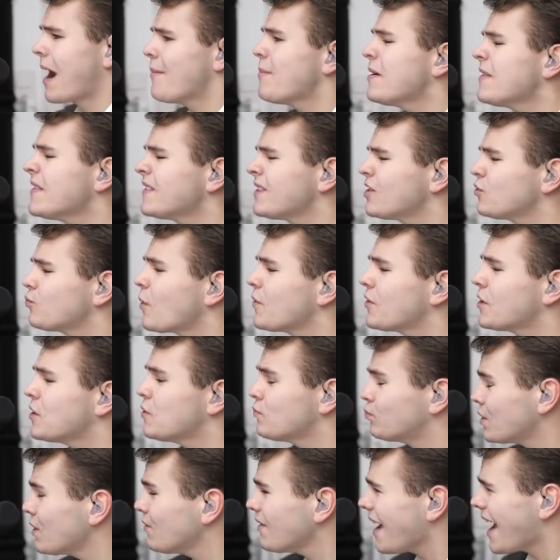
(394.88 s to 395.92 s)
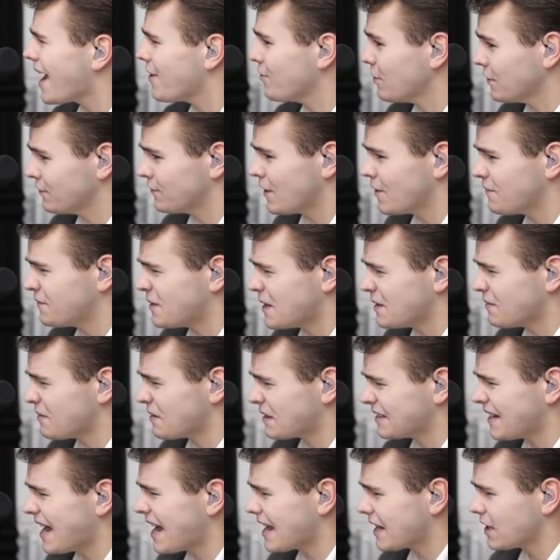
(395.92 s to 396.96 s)
I mean, this is what the real A350
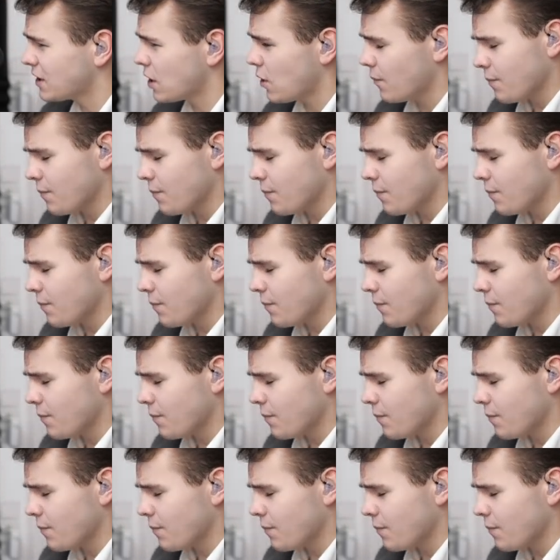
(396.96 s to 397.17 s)
looks like, you know,